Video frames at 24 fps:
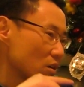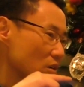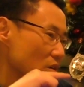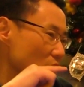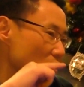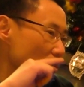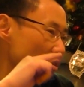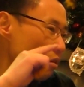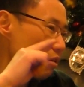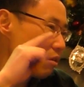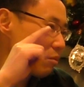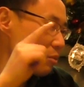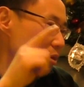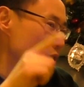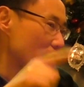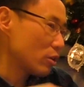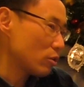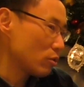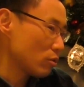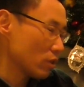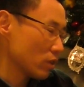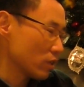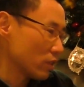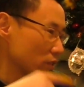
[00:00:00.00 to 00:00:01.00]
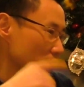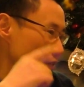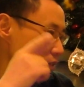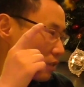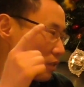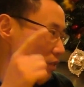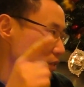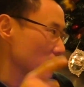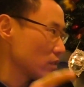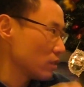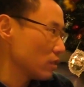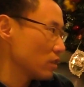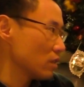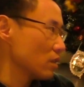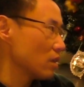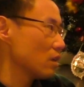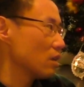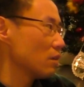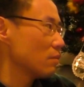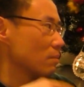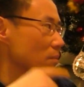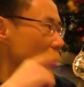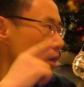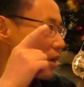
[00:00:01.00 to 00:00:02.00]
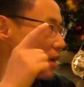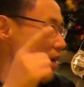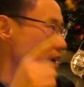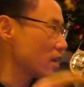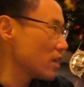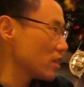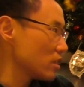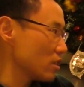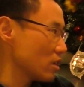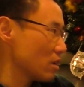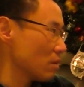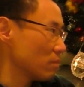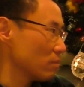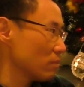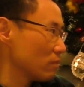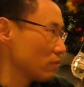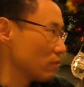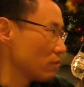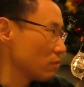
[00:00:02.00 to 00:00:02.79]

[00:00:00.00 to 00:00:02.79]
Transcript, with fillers: cooperation, the mechanism,